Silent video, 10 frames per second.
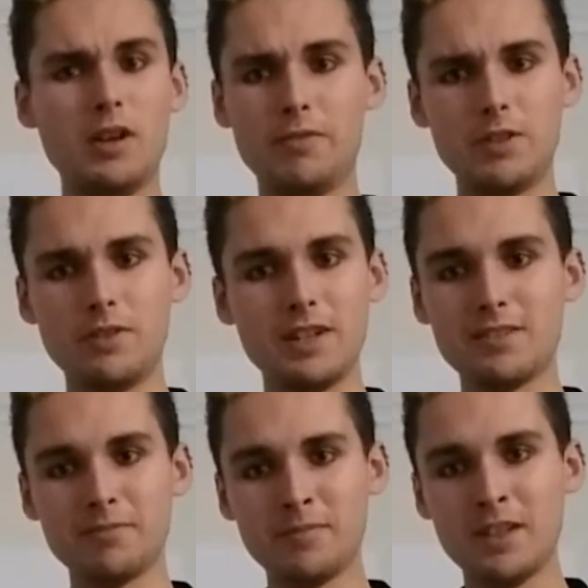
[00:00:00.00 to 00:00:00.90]
whatever the unit is,
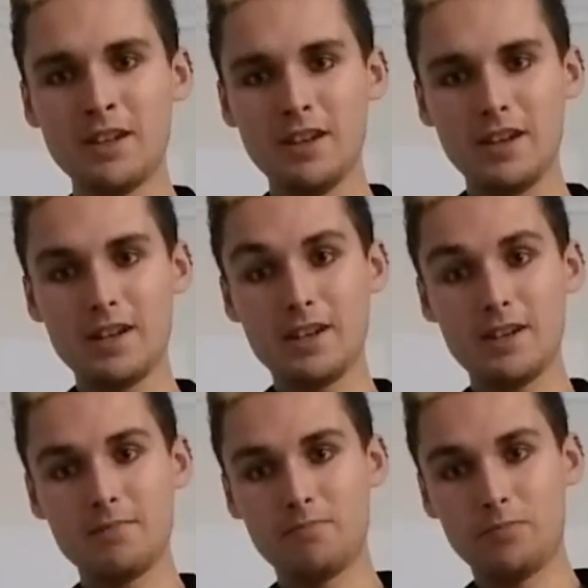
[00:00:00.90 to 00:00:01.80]

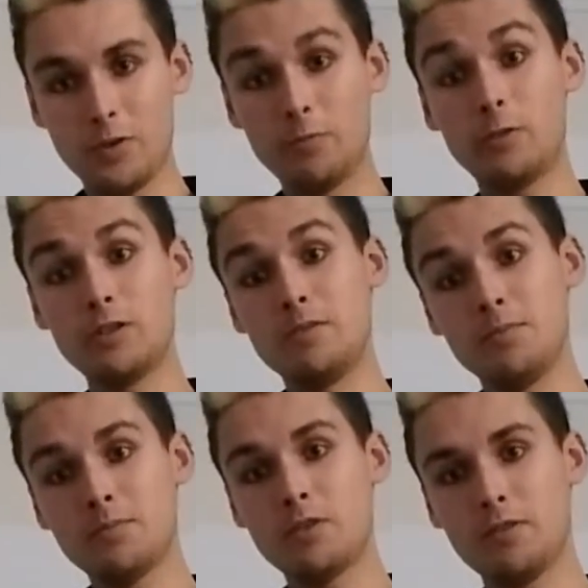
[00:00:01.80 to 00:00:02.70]

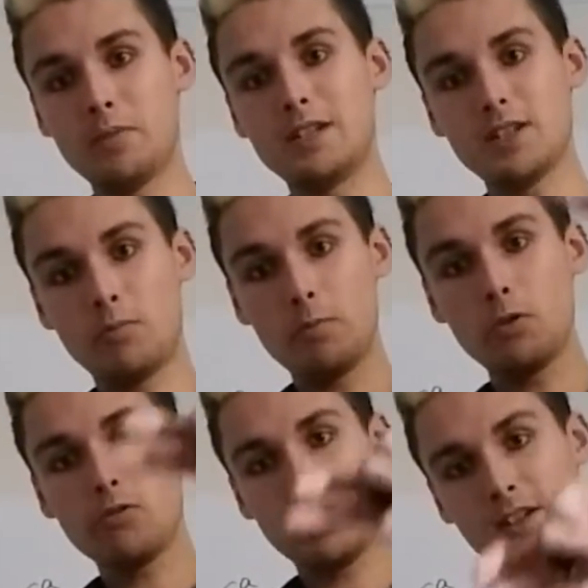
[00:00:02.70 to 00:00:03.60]
volume of paint, and we
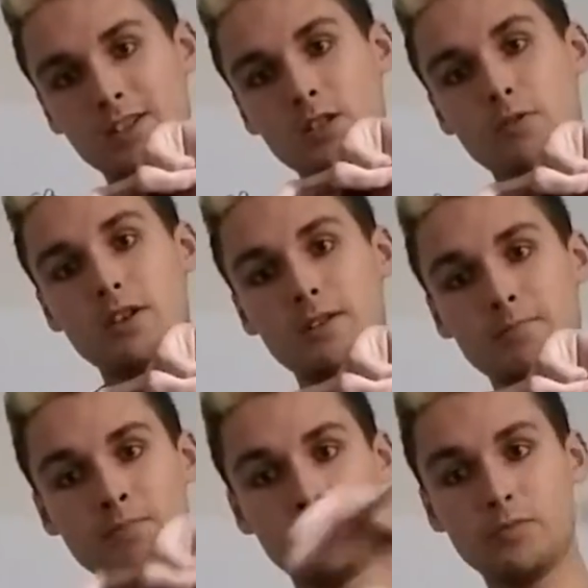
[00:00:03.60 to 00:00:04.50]
pour it into our
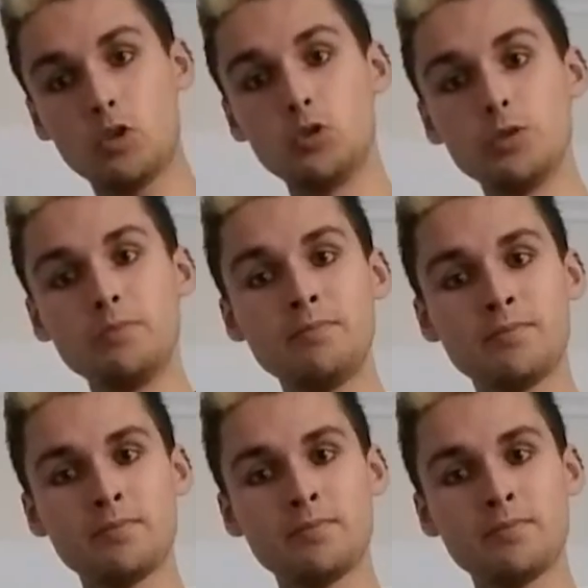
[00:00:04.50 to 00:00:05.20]
horn.